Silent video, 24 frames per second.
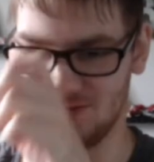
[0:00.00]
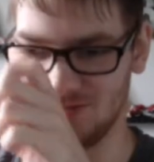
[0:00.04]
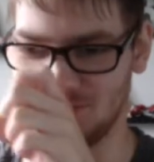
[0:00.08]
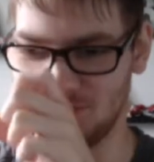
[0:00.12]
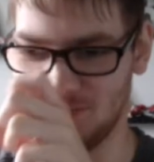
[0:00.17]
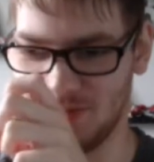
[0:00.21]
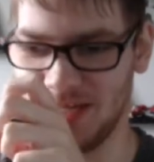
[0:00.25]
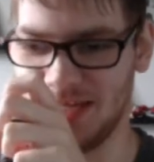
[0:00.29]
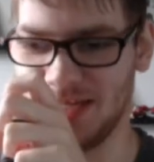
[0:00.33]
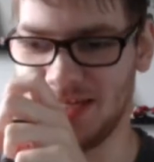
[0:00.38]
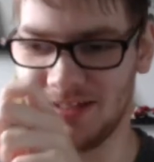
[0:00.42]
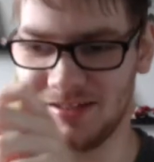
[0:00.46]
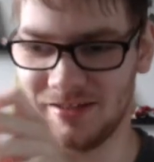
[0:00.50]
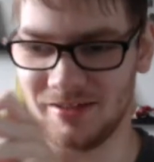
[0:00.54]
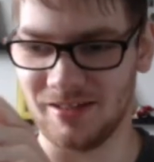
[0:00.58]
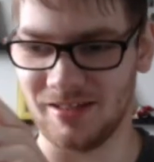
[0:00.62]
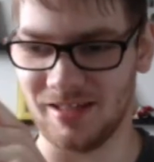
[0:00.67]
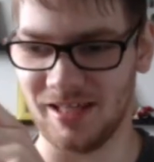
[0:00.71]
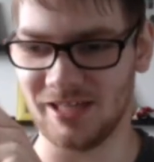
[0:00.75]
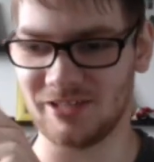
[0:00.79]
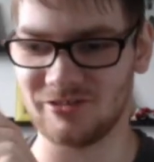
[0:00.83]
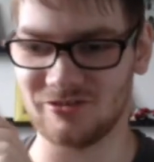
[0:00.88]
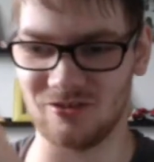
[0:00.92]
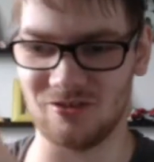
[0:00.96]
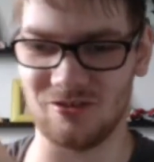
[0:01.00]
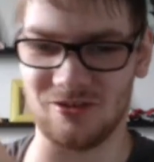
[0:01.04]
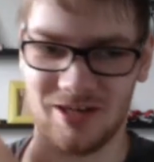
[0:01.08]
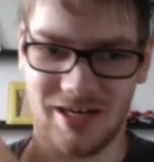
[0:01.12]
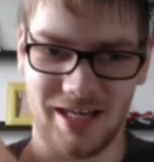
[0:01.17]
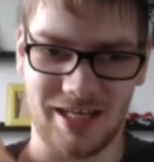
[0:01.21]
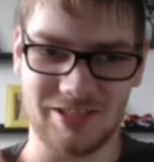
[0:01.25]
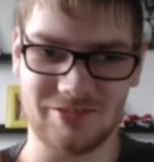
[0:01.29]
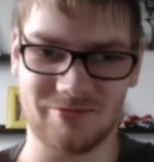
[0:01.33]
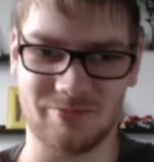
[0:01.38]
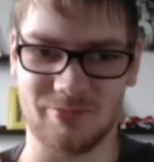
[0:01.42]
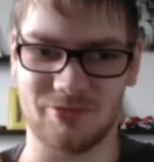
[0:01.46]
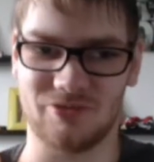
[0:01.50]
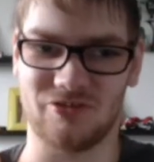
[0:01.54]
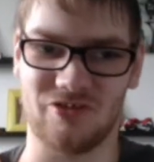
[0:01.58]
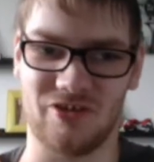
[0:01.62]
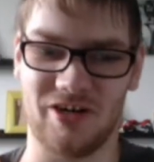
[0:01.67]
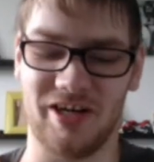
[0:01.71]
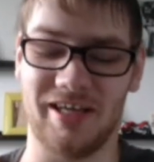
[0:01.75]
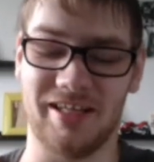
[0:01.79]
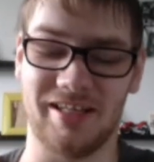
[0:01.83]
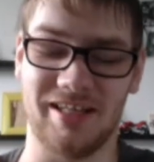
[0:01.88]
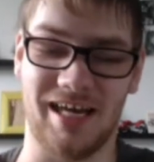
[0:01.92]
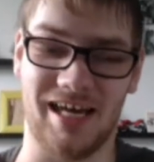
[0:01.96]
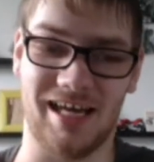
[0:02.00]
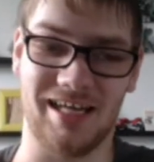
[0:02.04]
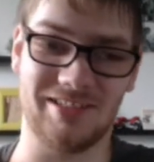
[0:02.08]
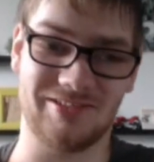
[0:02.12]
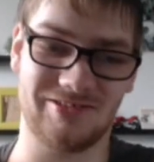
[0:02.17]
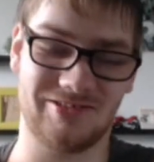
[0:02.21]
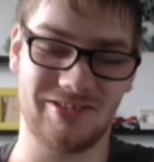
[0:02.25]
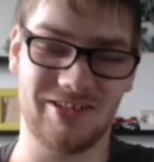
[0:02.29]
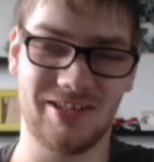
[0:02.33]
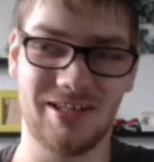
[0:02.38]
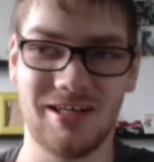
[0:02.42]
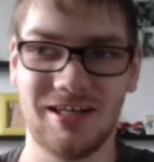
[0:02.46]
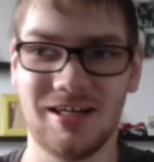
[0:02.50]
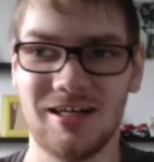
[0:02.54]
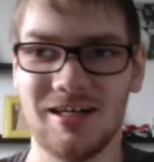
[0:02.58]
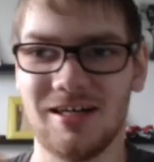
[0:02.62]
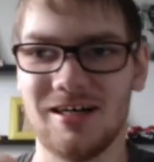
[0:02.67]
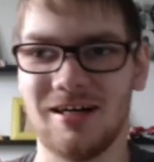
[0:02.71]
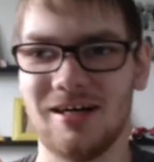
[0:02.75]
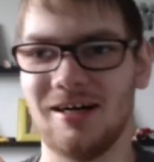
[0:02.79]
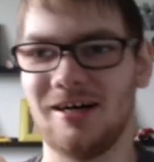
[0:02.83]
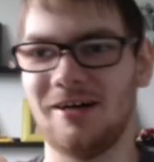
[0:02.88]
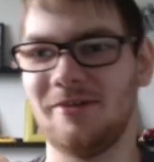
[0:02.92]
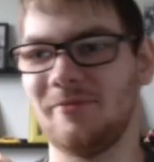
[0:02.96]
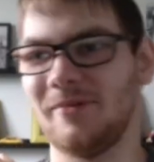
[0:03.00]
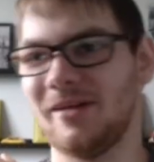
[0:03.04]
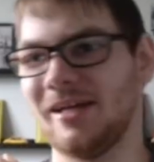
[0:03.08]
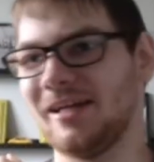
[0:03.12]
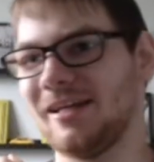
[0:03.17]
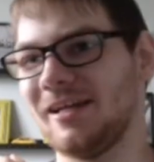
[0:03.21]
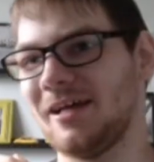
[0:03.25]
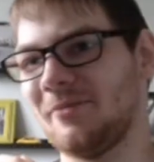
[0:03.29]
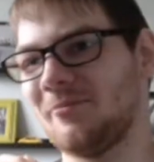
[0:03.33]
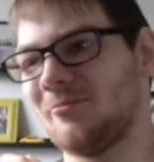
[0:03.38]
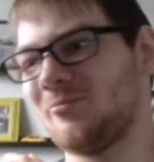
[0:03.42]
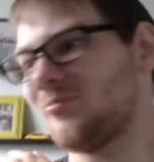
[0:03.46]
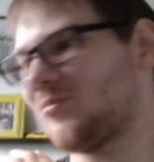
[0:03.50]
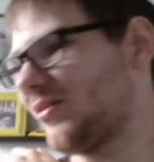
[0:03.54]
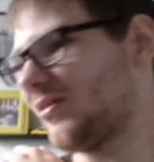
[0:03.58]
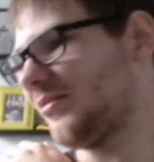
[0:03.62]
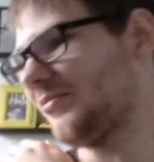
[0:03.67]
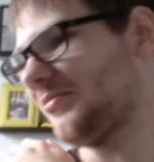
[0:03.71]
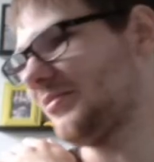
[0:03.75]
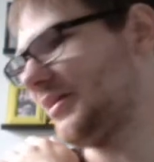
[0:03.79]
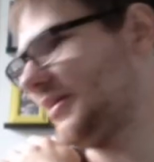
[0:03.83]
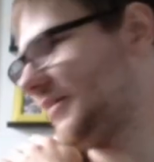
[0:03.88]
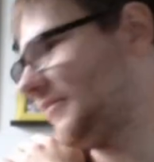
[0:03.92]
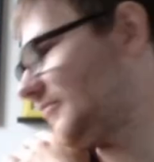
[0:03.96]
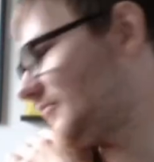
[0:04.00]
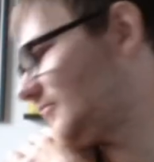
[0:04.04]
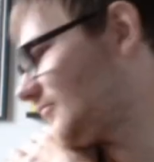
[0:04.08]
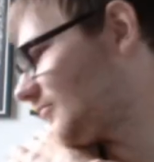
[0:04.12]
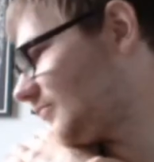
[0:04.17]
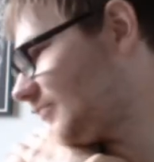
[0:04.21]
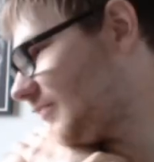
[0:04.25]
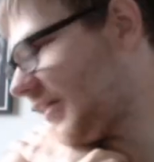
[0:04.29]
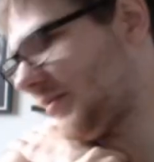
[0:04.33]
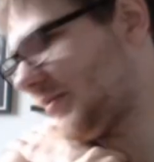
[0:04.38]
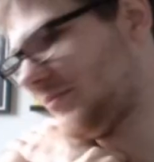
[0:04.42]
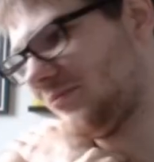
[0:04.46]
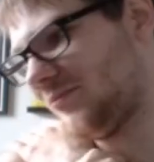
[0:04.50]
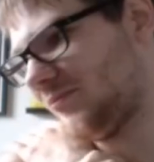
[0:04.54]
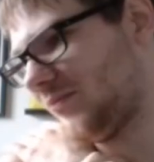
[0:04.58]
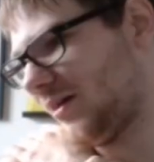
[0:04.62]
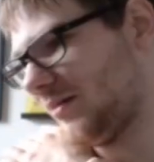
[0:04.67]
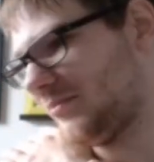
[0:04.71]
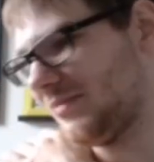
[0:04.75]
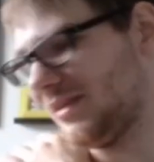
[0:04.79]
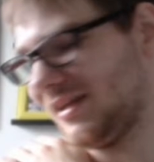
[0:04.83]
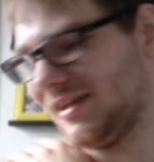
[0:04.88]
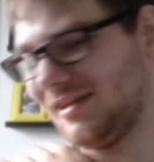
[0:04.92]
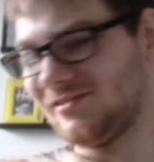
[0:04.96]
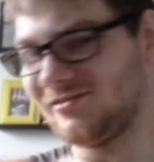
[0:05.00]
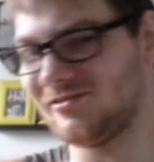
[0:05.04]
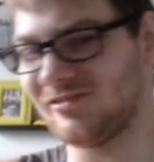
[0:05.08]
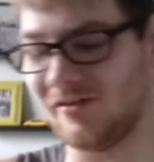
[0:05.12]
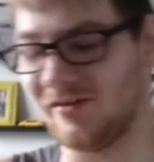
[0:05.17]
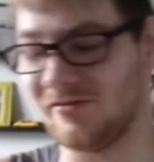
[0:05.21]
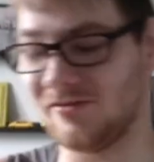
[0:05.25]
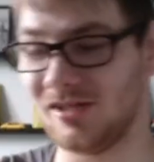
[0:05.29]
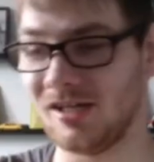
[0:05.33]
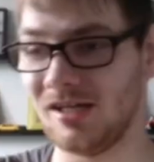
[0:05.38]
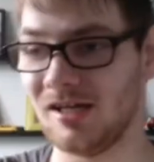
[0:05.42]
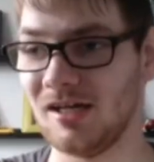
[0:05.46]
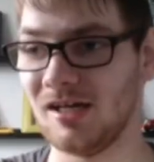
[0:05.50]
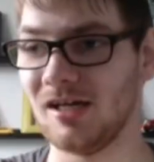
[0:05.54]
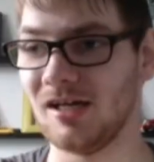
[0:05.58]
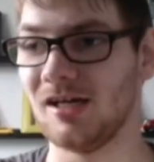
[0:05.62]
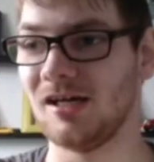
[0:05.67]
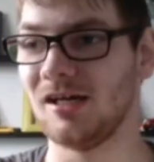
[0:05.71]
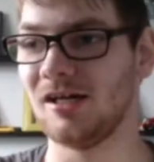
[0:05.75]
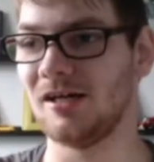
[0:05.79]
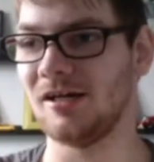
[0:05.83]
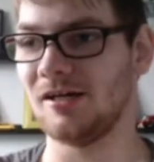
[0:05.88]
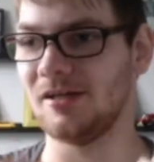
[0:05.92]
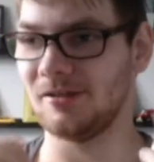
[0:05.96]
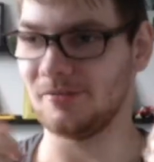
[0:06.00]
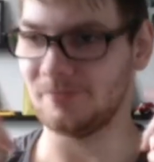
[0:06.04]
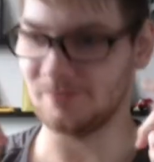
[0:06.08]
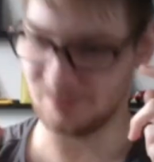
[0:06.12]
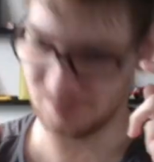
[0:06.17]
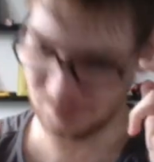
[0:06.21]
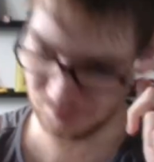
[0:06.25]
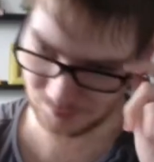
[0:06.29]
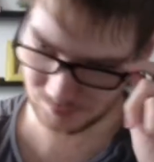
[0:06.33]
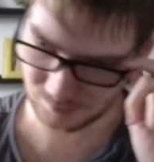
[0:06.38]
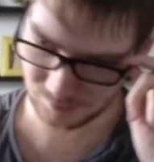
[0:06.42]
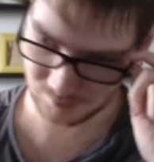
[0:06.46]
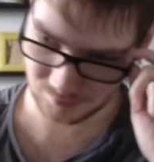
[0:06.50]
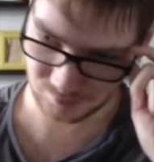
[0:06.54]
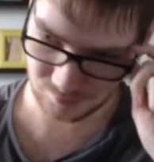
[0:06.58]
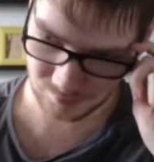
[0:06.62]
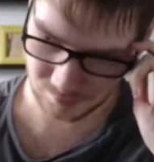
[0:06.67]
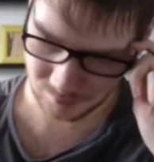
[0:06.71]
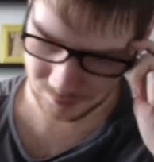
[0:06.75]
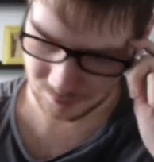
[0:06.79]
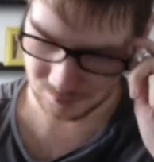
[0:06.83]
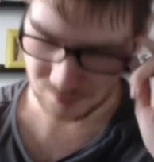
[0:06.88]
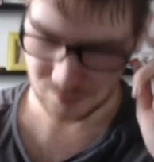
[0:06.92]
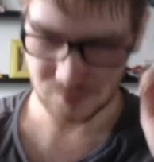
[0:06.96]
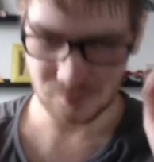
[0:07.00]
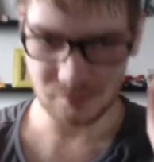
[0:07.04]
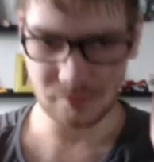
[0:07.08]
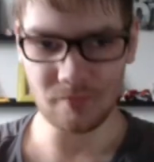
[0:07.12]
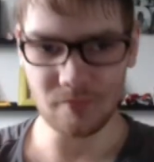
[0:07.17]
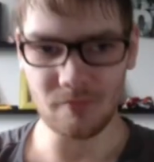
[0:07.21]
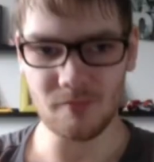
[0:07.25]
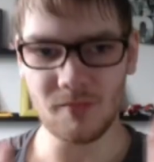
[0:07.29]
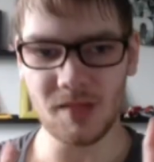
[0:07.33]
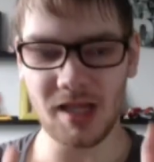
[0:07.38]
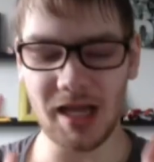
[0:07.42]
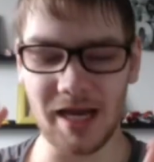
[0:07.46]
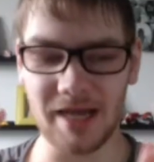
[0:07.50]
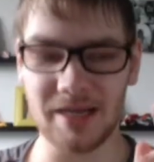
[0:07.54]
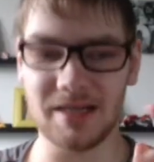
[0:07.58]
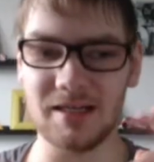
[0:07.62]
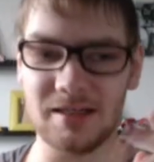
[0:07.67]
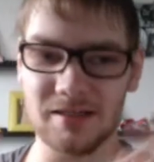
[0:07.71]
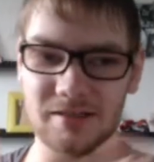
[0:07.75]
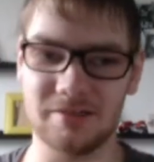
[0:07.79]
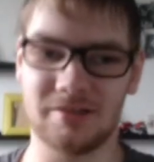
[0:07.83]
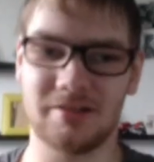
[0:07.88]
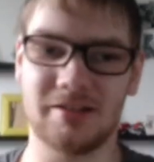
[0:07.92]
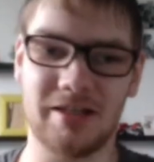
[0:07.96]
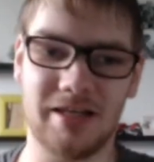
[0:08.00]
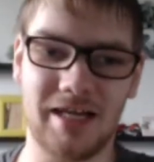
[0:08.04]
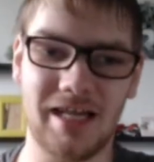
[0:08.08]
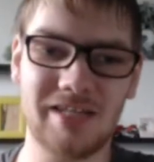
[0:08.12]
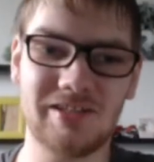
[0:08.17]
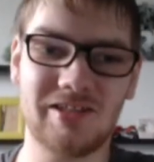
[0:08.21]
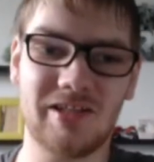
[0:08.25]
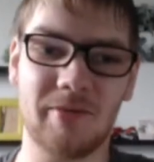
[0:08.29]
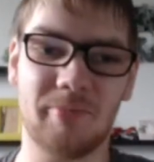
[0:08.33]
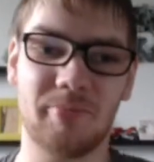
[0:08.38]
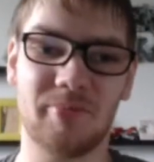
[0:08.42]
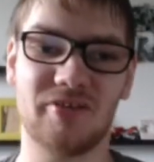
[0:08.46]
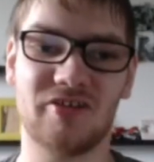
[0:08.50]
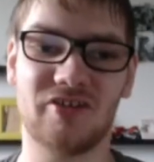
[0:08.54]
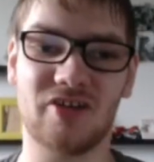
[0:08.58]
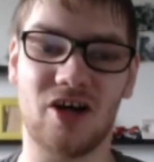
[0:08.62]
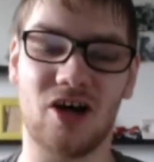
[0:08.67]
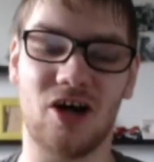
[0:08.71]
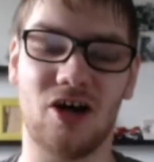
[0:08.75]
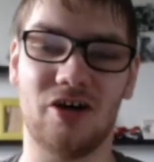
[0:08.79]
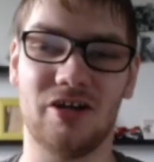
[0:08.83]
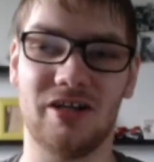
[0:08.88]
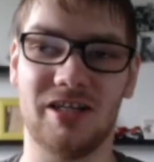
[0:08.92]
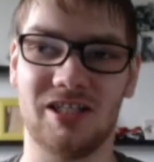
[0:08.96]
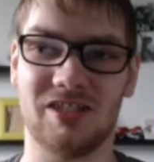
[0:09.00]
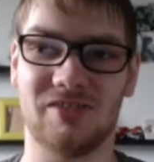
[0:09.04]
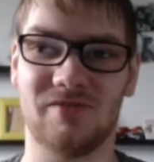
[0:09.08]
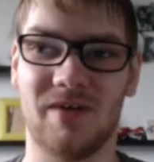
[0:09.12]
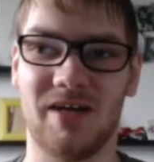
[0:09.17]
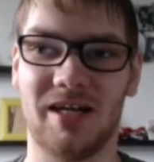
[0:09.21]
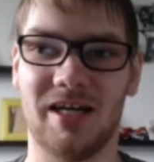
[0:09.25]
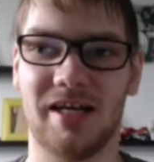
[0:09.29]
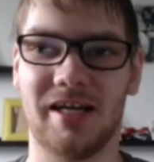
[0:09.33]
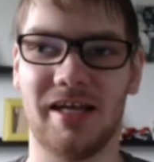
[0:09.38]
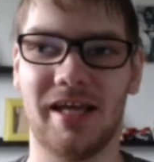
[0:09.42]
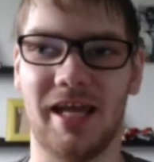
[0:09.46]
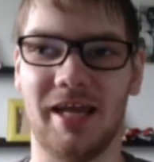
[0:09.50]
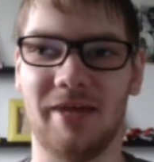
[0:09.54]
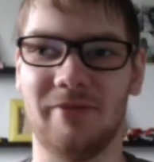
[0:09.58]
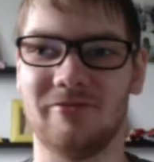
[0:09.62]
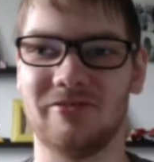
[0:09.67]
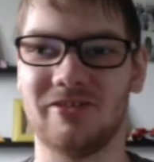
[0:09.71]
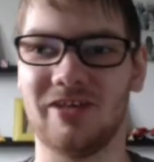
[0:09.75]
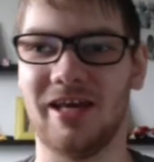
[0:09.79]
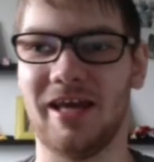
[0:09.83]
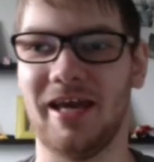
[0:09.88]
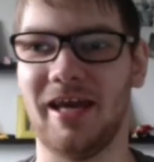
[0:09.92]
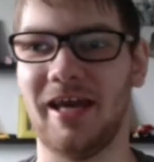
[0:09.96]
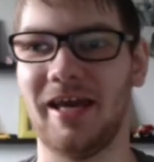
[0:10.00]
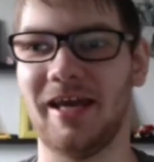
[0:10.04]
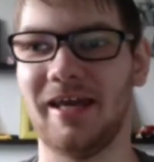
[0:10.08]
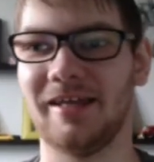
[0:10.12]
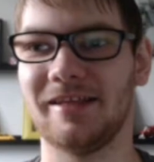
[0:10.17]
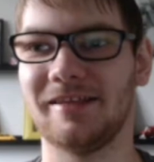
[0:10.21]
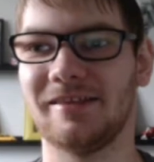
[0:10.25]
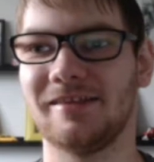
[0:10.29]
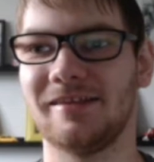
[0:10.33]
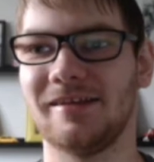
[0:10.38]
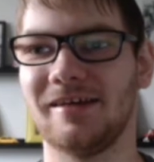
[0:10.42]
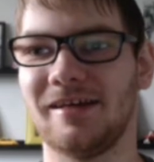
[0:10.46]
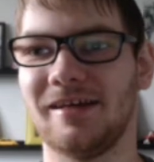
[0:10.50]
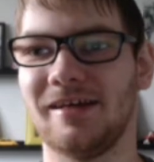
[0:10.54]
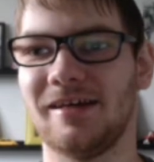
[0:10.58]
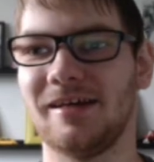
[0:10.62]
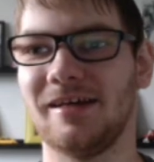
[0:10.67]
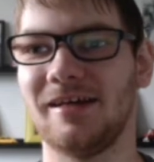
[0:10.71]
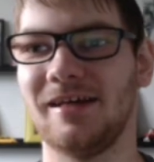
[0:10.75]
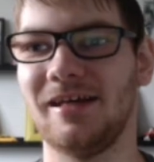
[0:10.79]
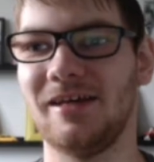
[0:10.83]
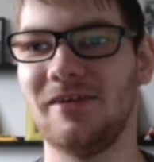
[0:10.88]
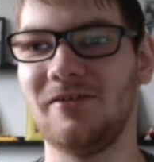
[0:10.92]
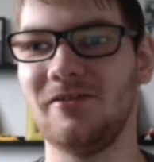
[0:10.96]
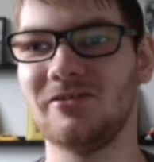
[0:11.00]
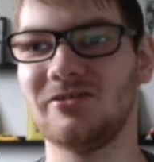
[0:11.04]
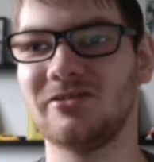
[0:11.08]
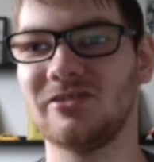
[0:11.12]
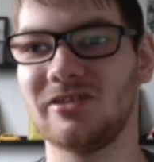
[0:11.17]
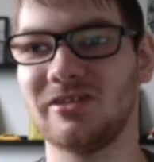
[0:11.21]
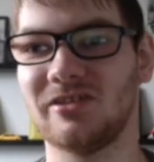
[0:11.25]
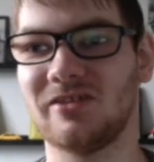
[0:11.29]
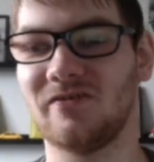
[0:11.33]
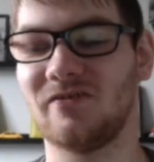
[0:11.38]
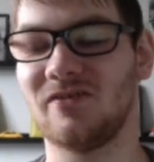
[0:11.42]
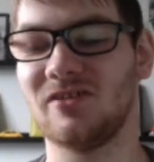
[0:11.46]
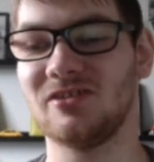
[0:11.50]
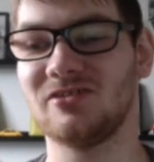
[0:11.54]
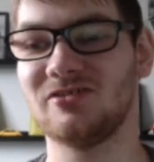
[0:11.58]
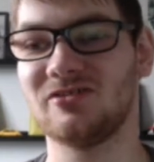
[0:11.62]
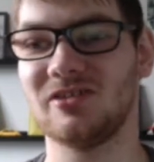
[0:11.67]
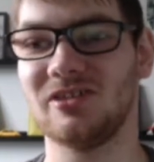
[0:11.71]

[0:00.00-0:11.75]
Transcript: being Lex uh, Luthor as portrayed as. Oh my god, I'm probably mumbling and stuff. Um, and the next episode is Fun and Games, and uh, it was the first